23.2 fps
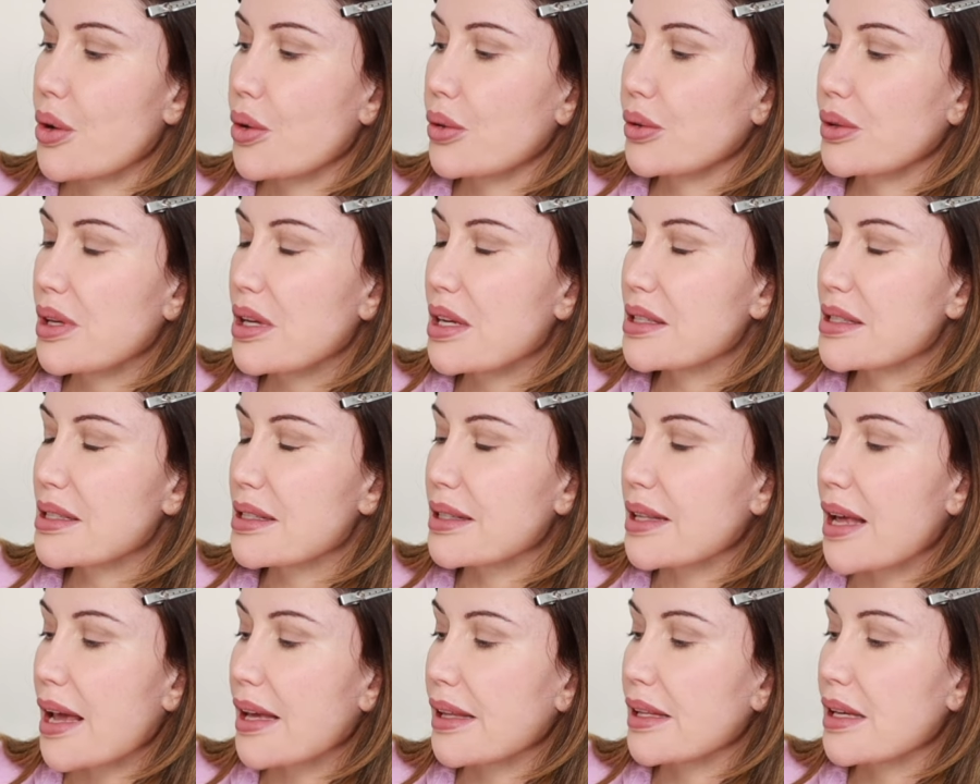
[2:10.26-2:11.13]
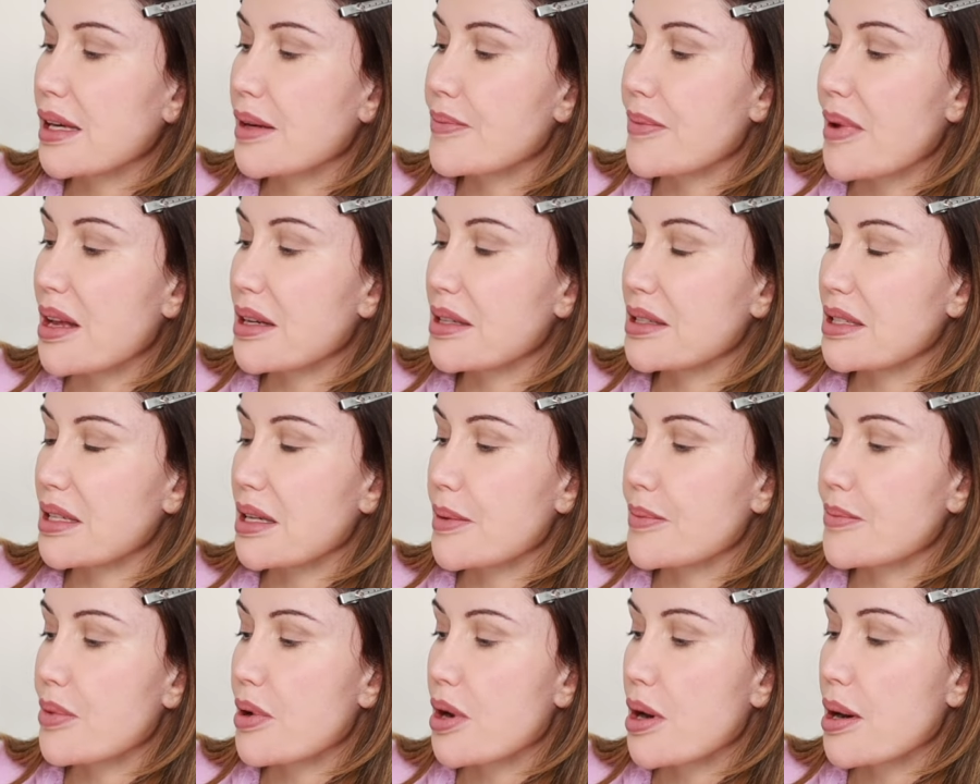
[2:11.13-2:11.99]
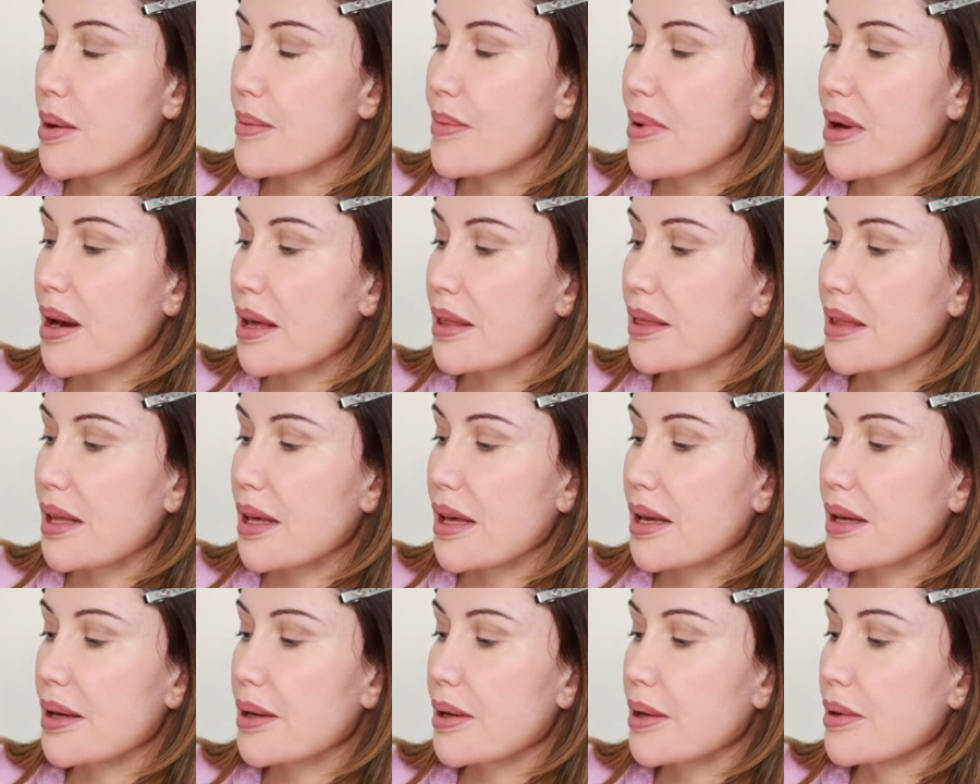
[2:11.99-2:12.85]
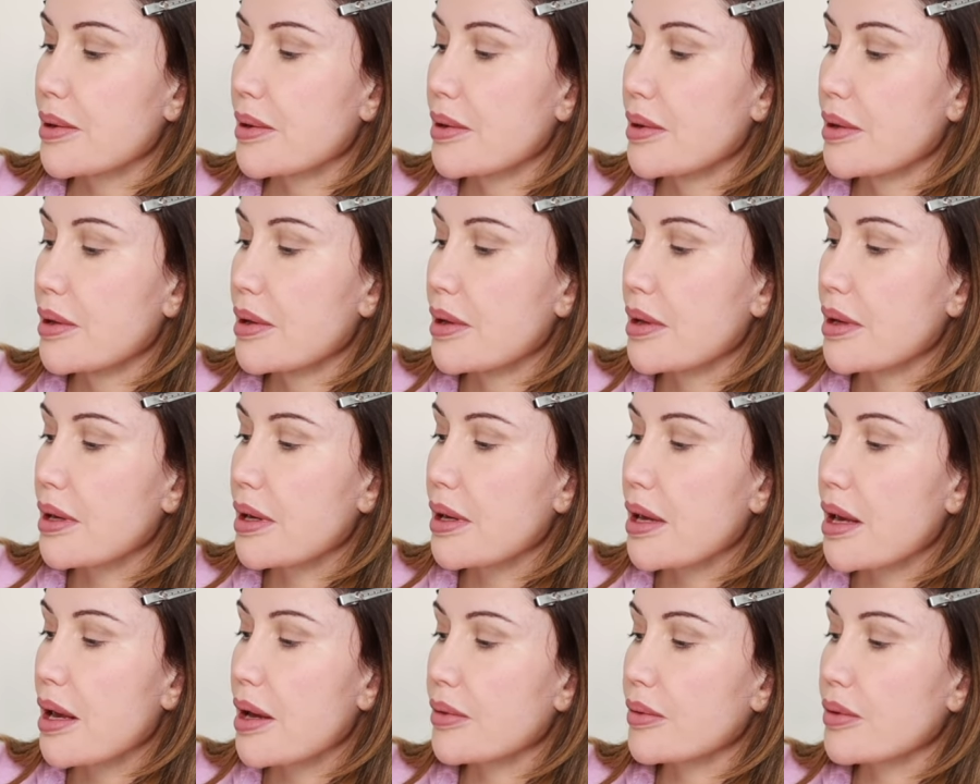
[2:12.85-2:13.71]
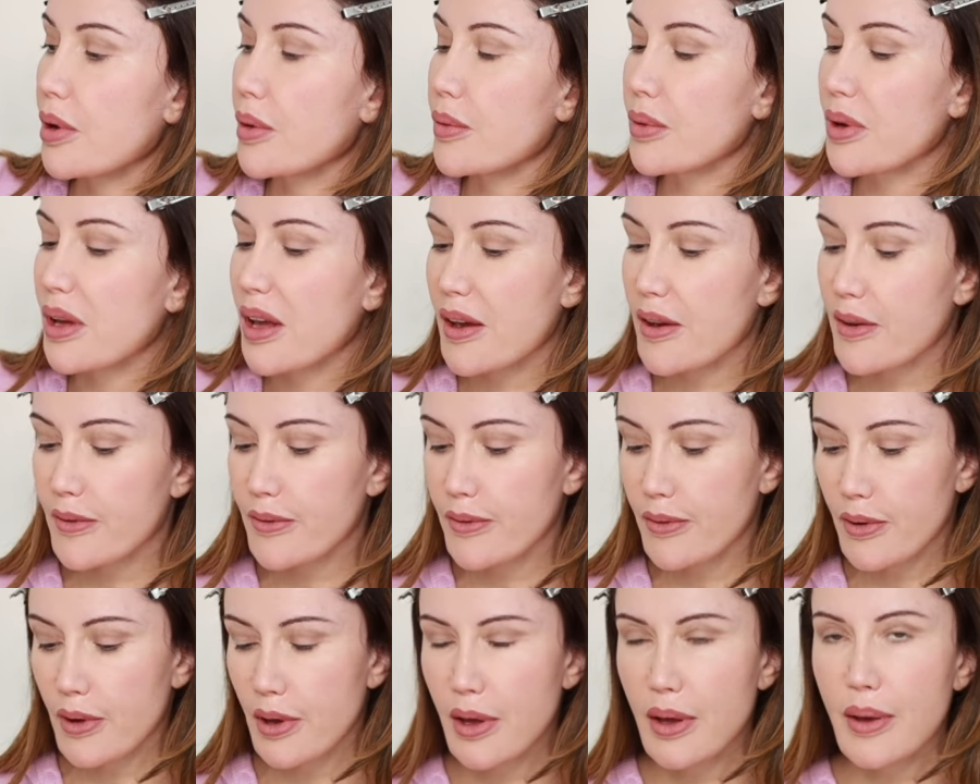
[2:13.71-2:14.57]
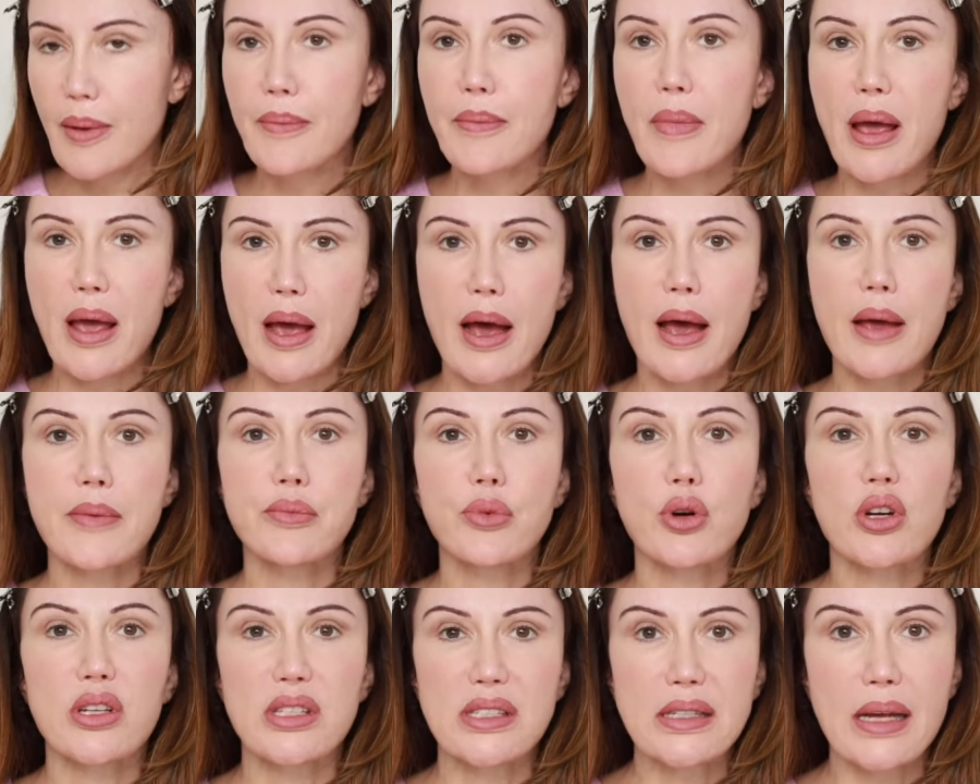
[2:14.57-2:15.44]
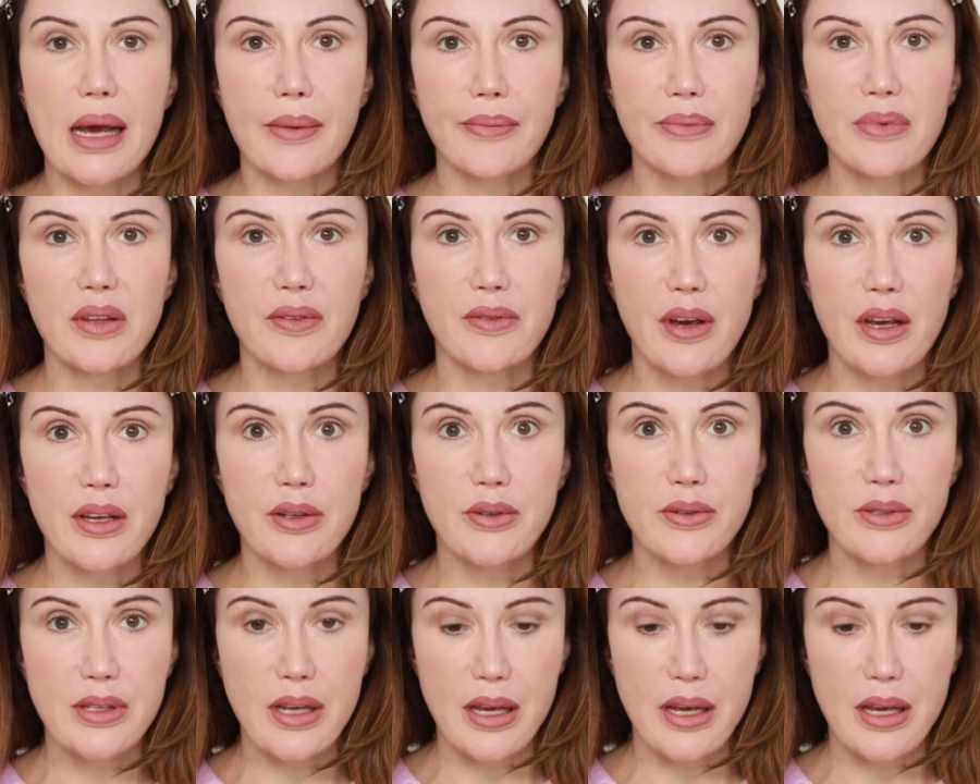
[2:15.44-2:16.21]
only slightly bit deeper, but I think it will give my eye more depth if I use